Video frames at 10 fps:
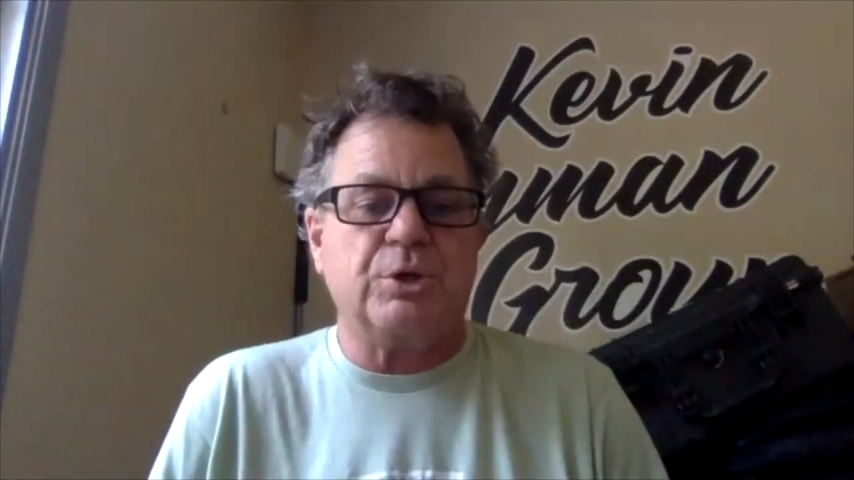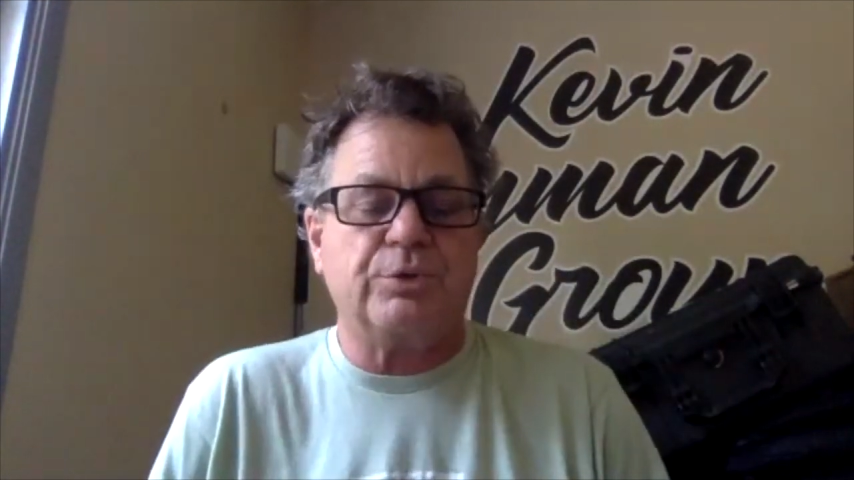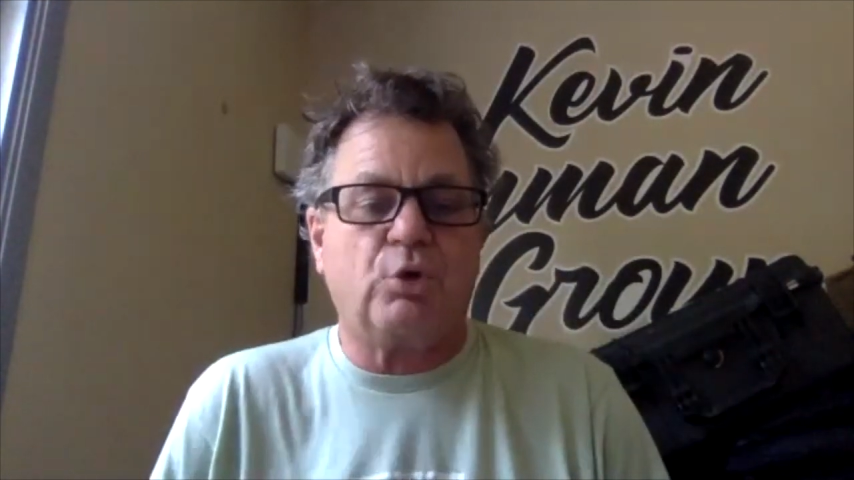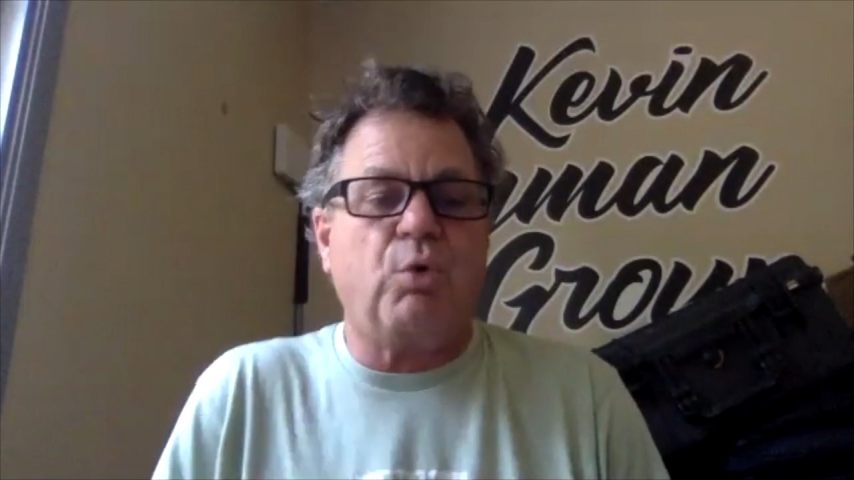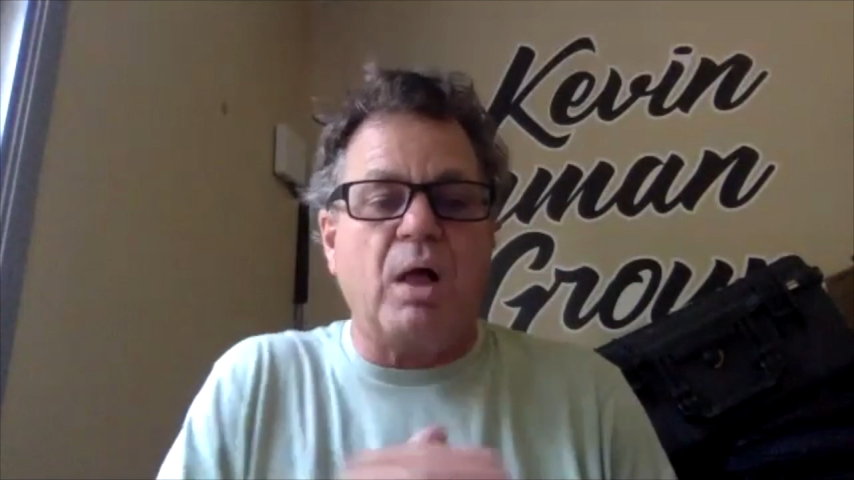The
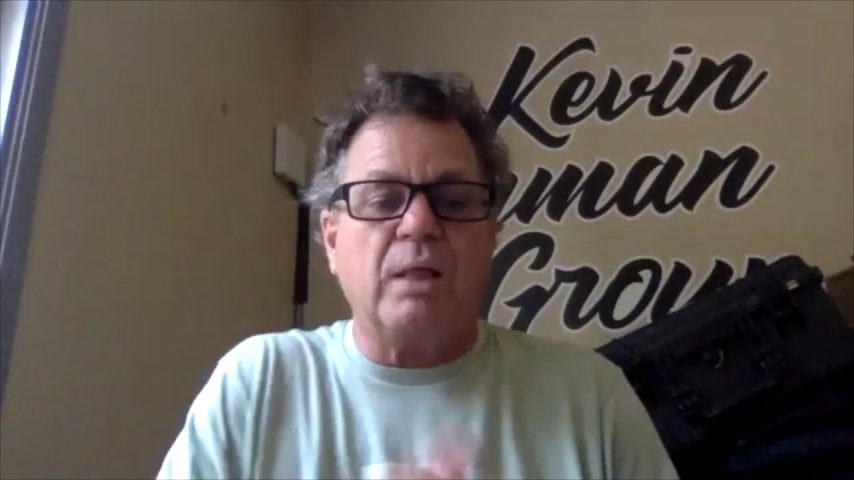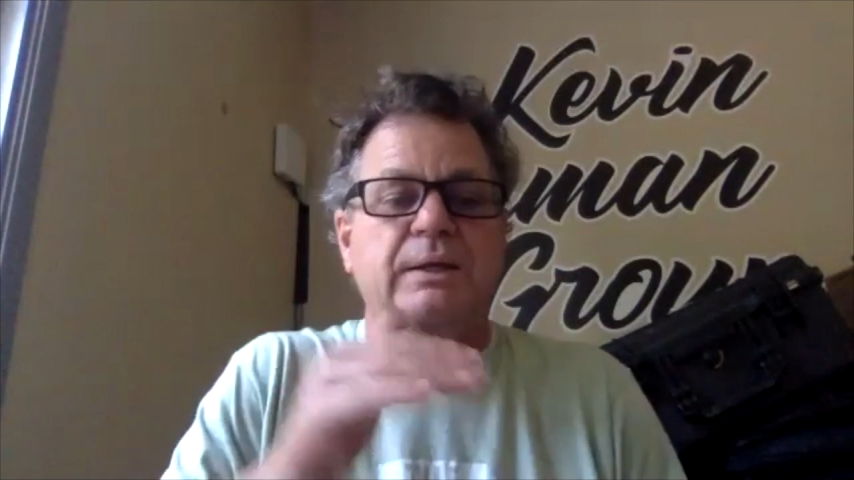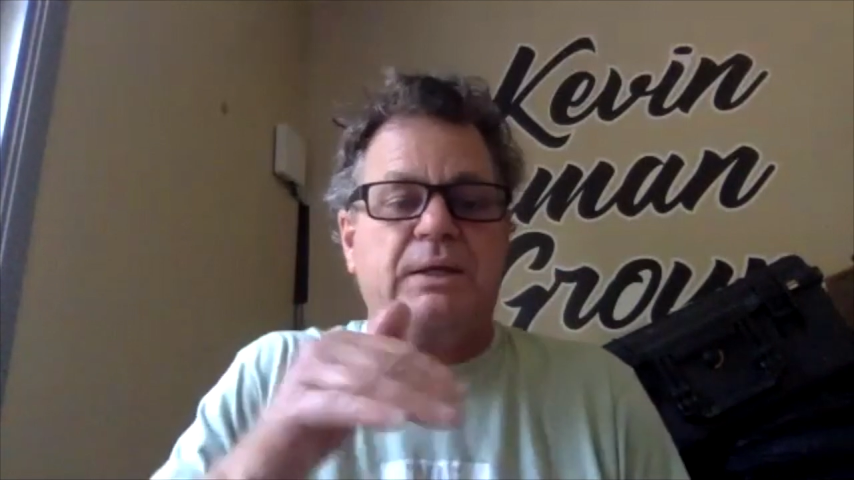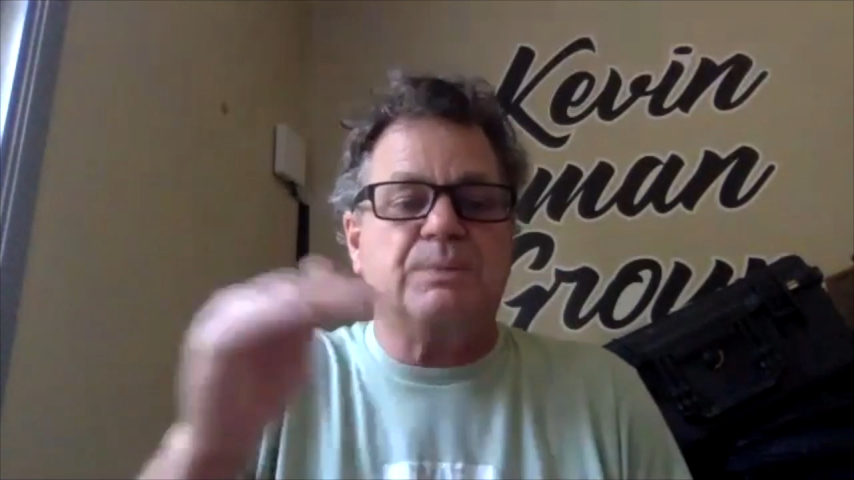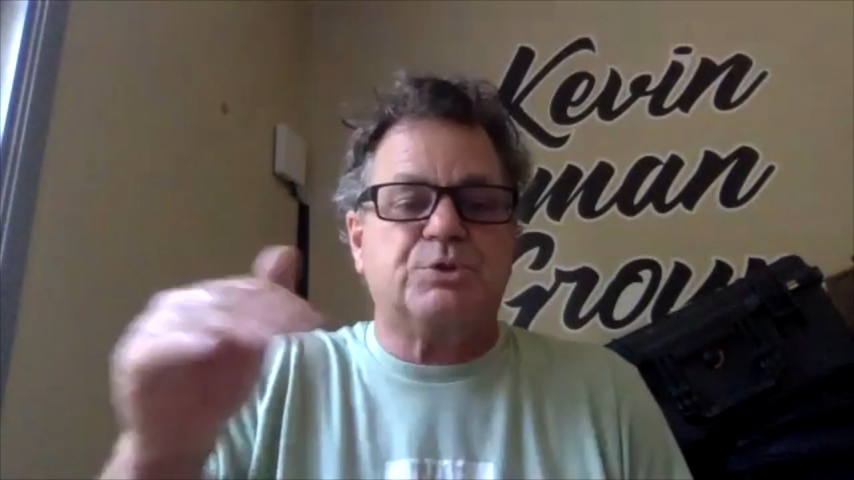quality
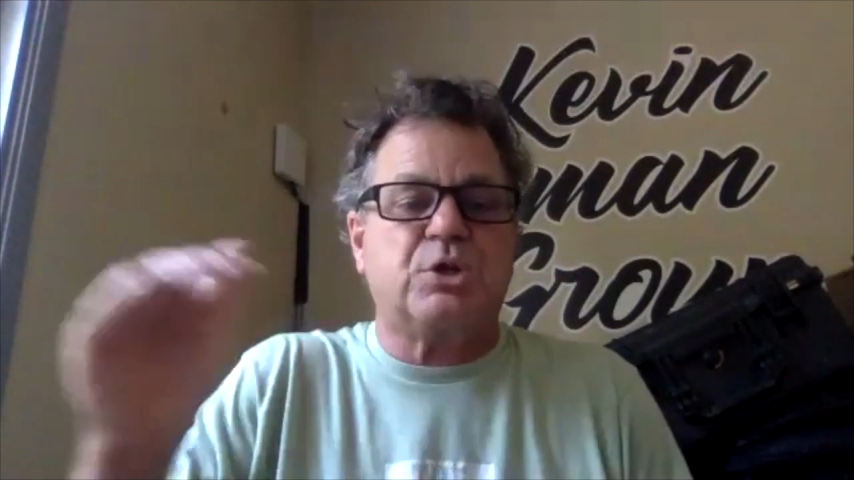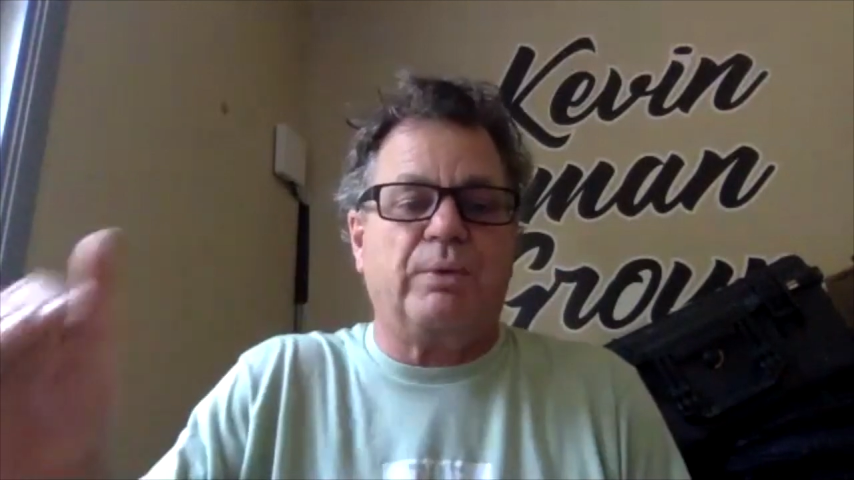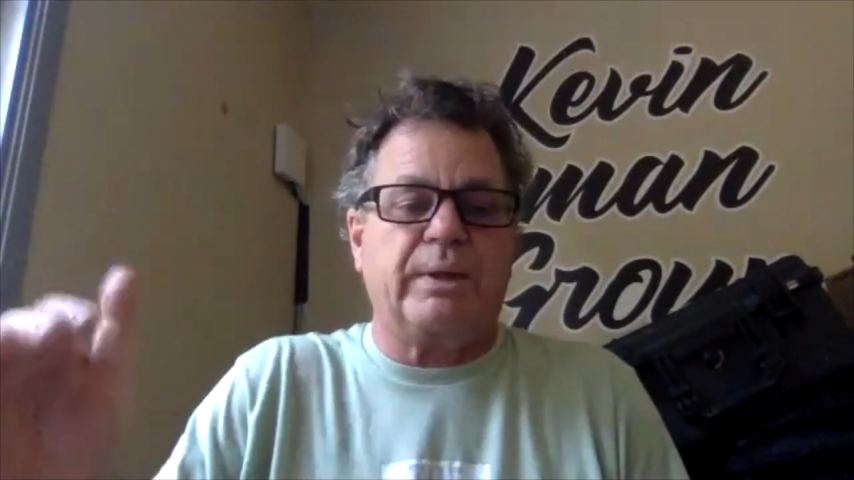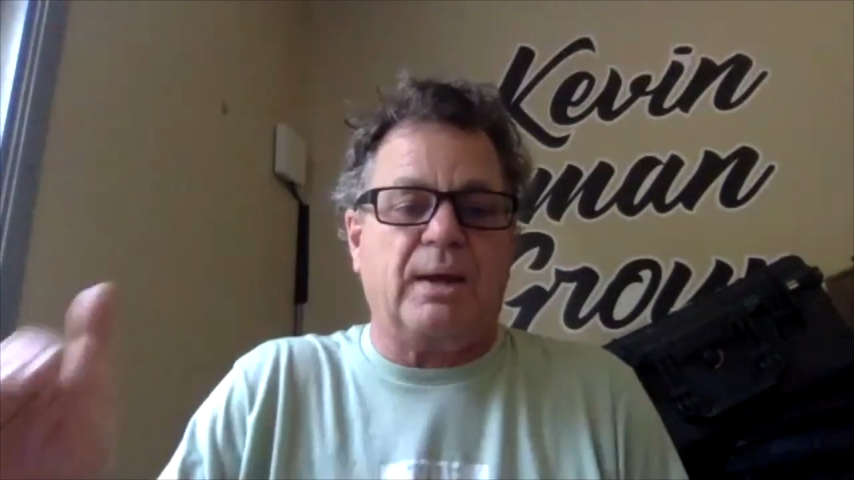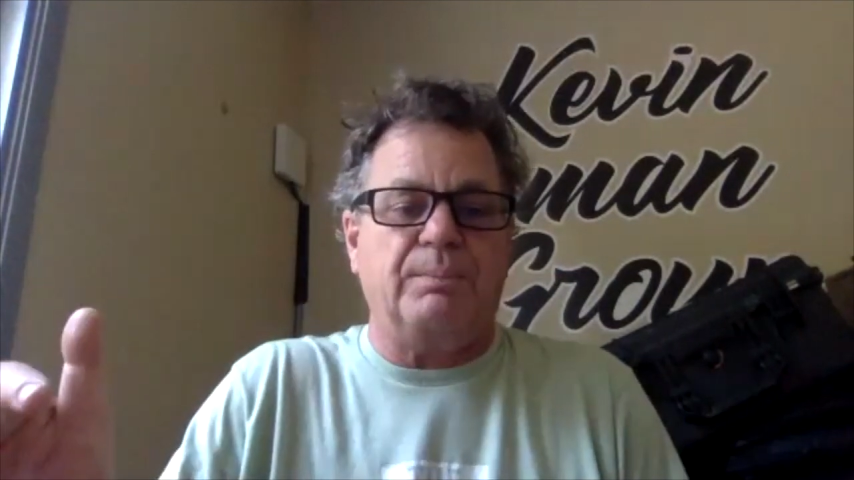keeps
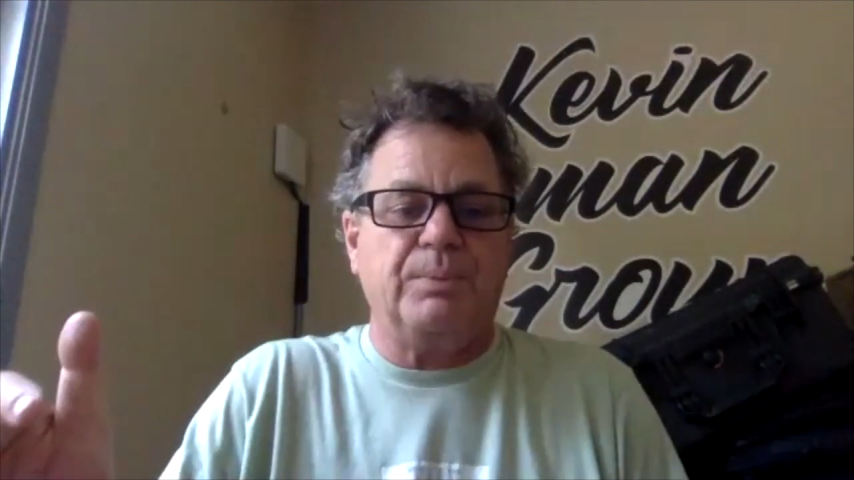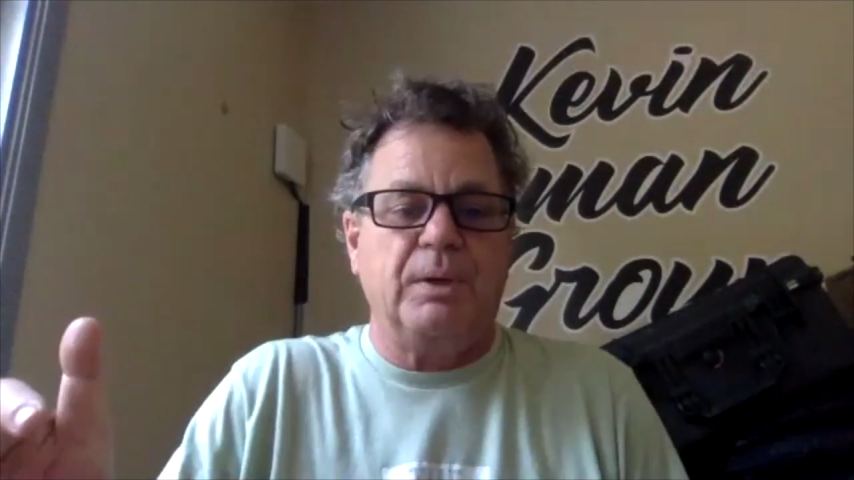going up.